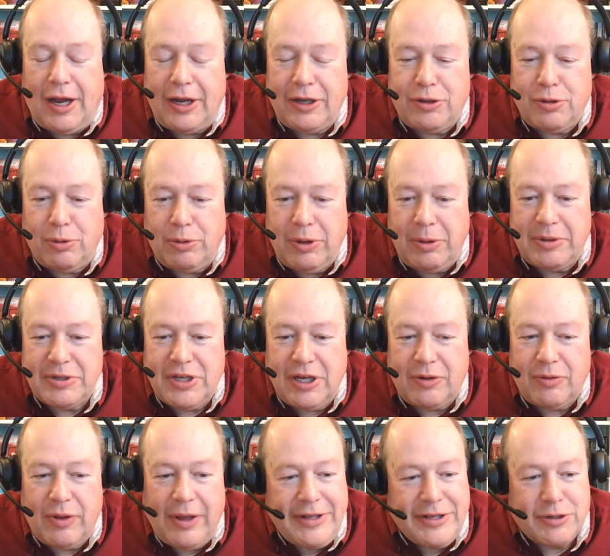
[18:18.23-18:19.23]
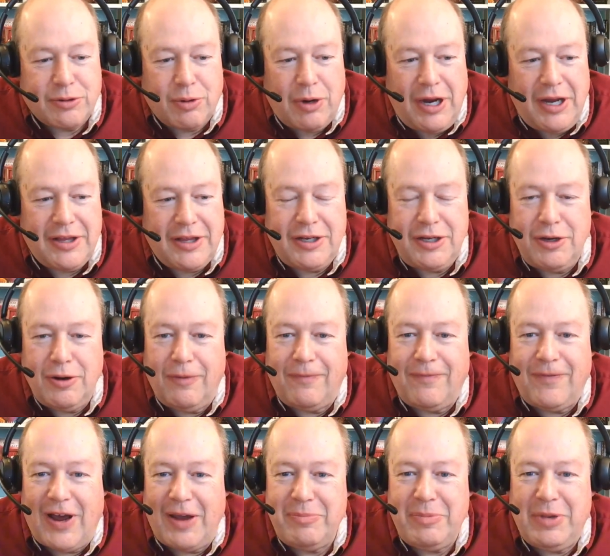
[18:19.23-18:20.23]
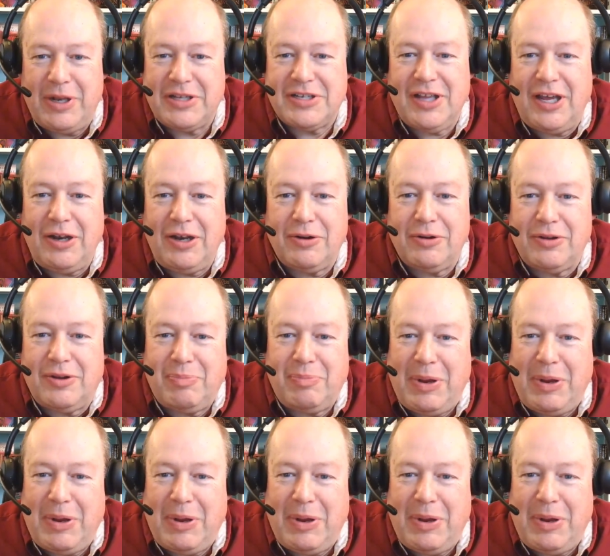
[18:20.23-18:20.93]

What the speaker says: told him, I was like, well, that's great that 5 minutes later,